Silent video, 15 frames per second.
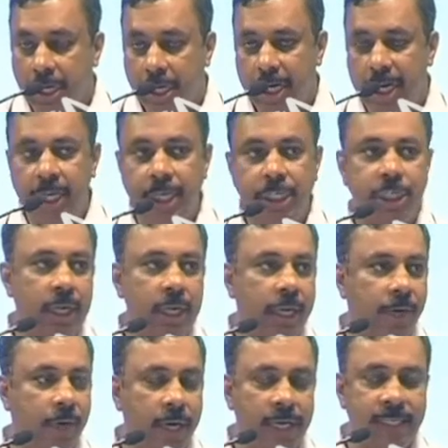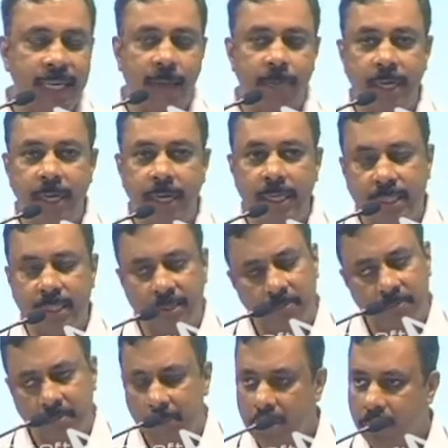Traditionally, what has happened is,
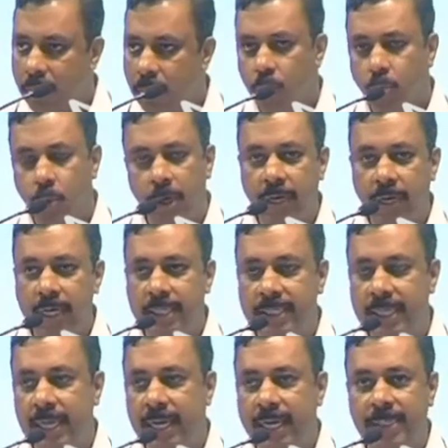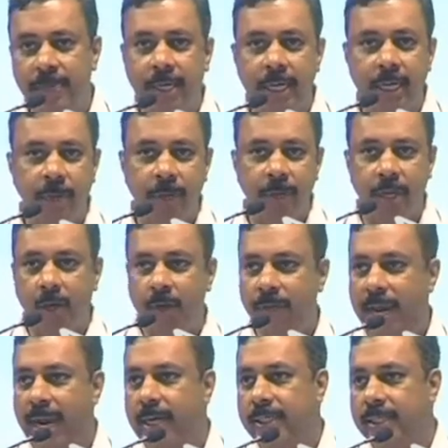whoever it's there, lets me get a pair of
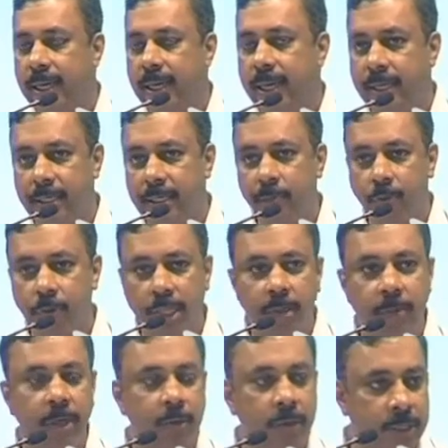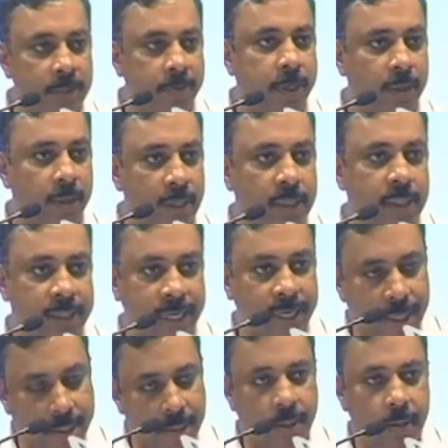hands and legs and put them into this particular
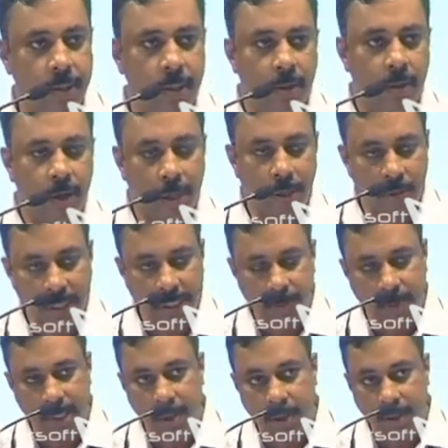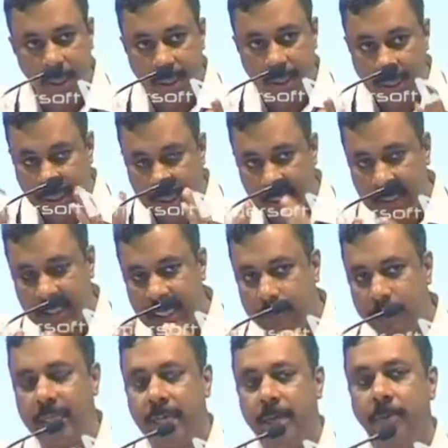sector or into this particular
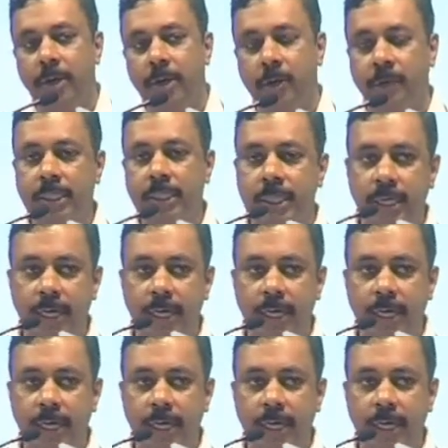sub-segment of this